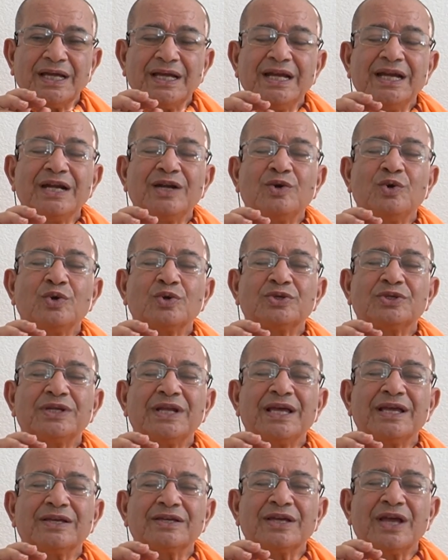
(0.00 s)
It looks
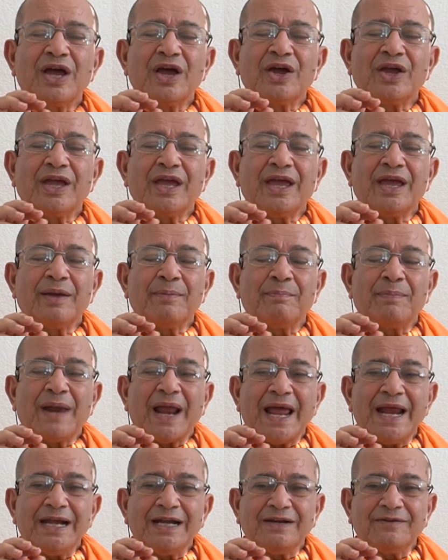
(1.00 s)
like a
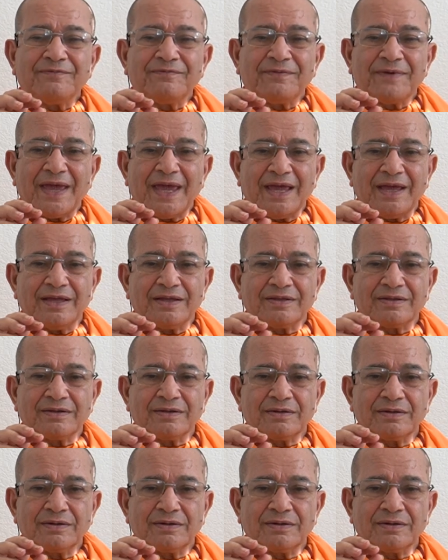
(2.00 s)
blind faith,